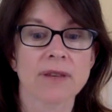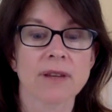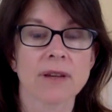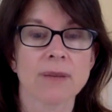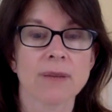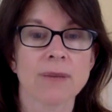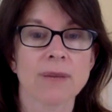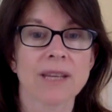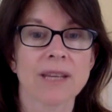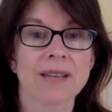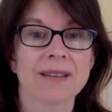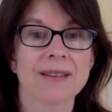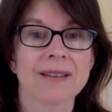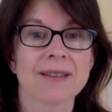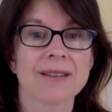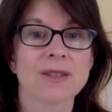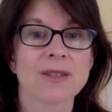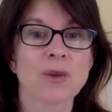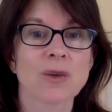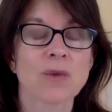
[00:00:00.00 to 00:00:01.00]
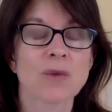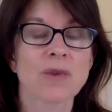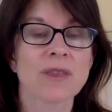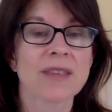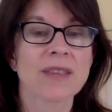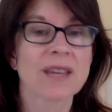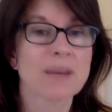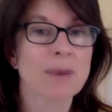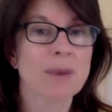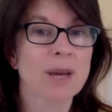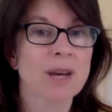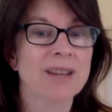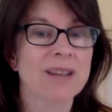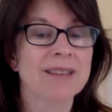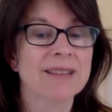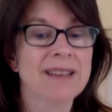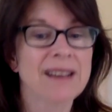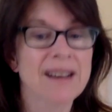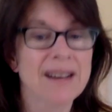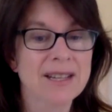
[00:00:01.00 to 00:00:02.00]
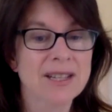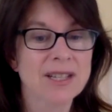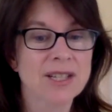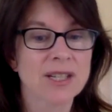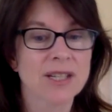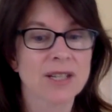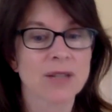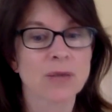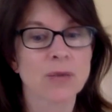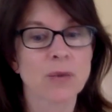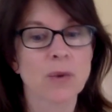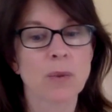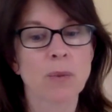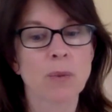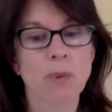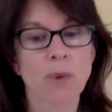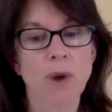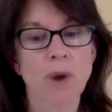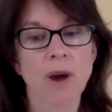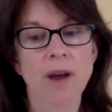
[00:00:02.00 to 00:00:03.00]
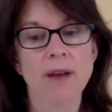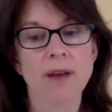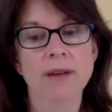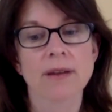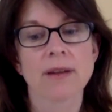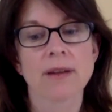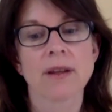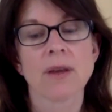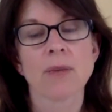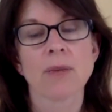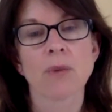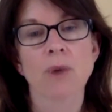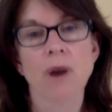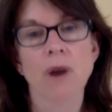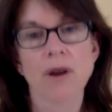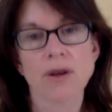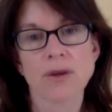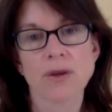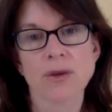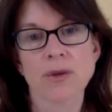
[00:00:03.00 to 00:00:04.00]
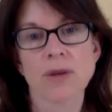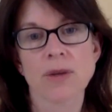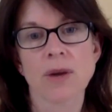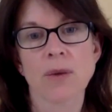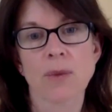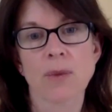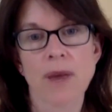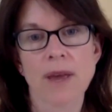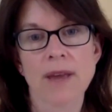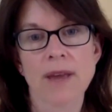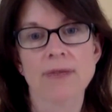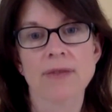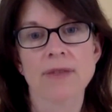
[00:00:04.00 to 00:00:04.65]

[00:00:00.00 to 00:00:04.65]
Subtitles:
And so if you think about it, logic is what brought you to that way of